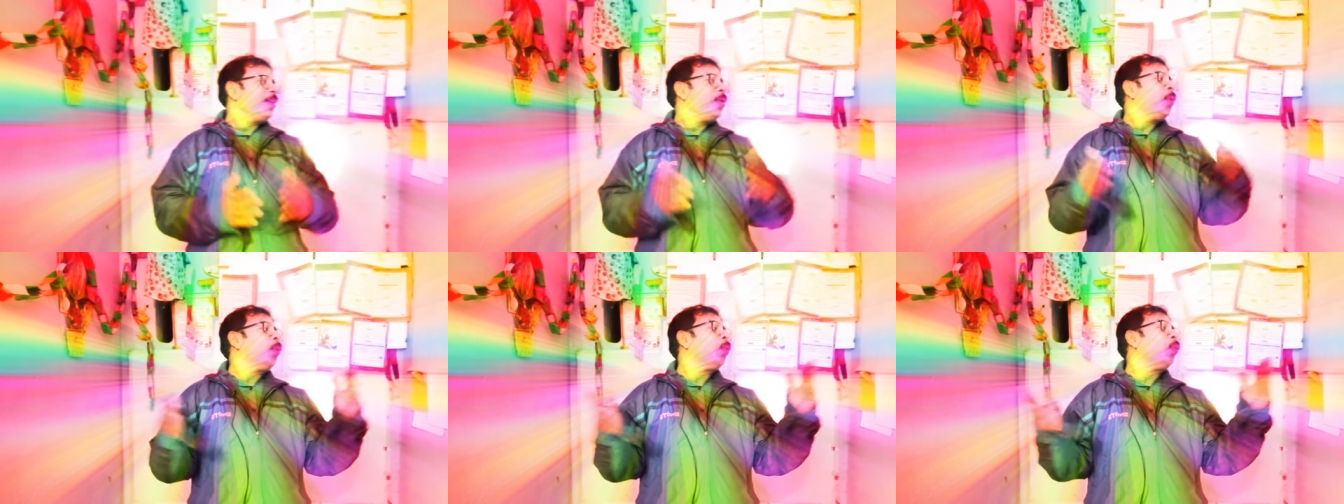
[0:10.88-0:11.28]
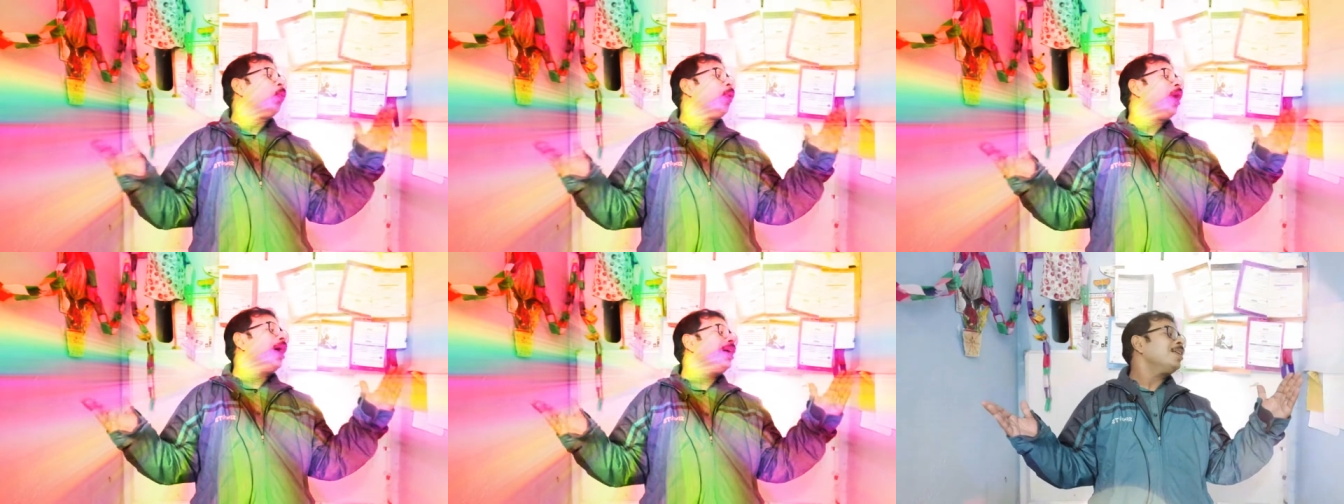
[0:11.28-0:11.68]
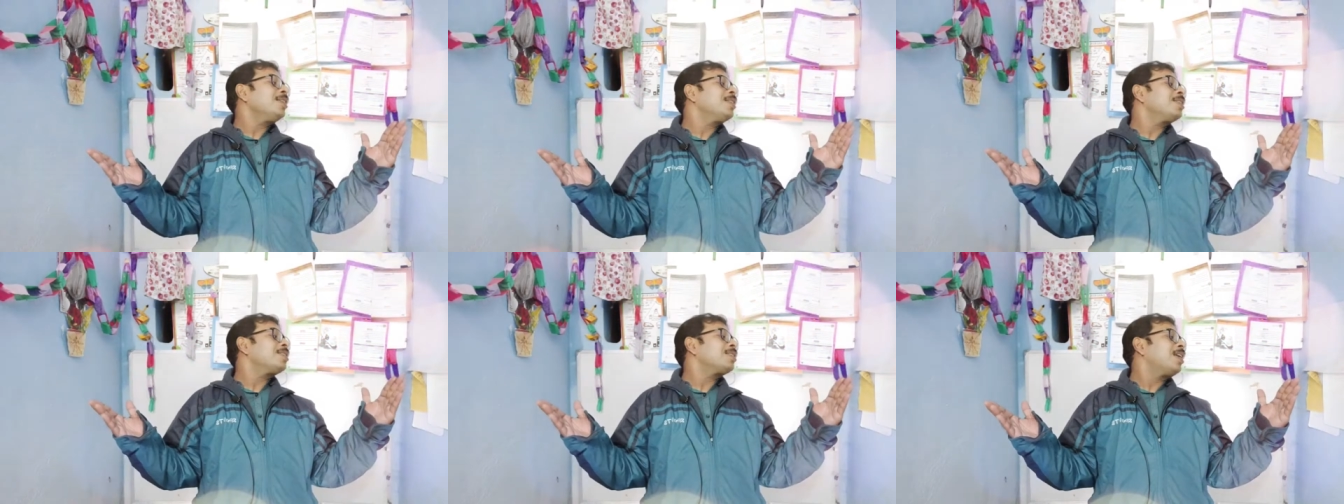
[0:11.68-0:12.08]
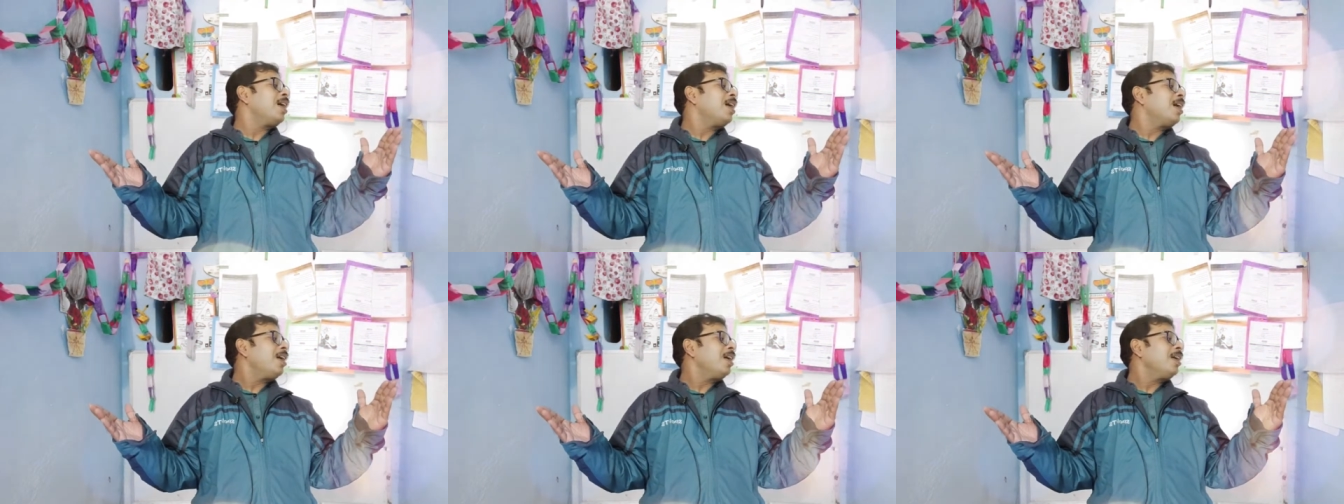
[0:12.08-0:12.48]
Why is the
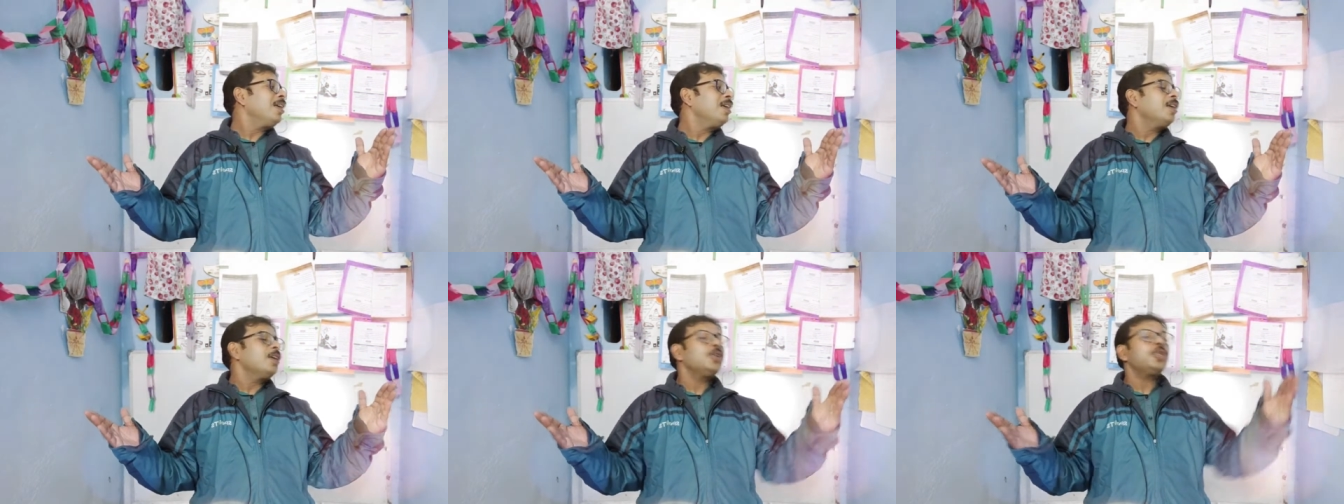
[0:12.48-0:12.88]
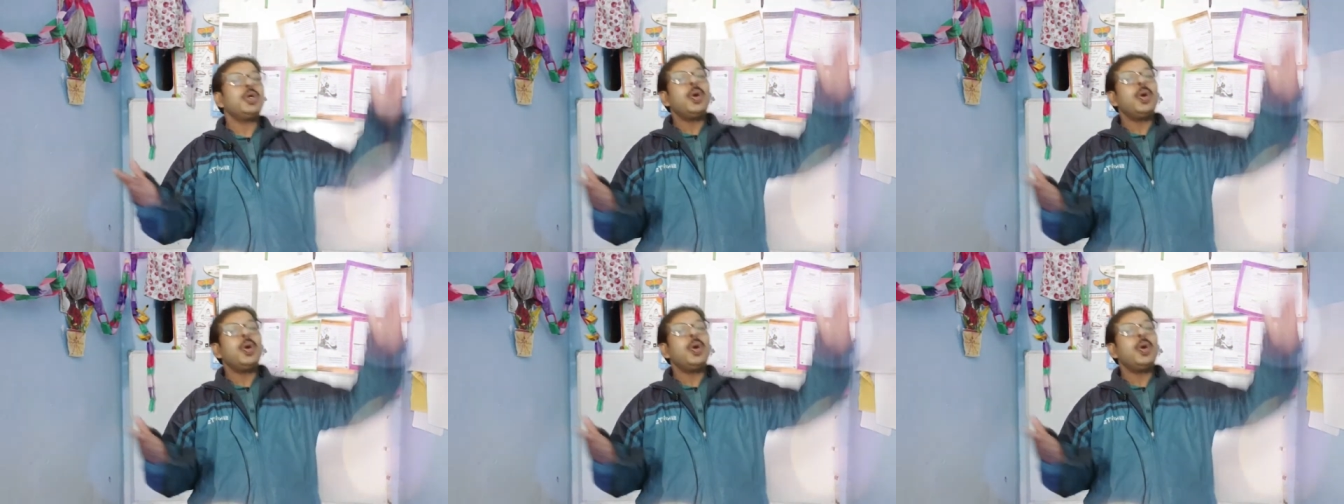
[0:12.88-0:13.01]
sky so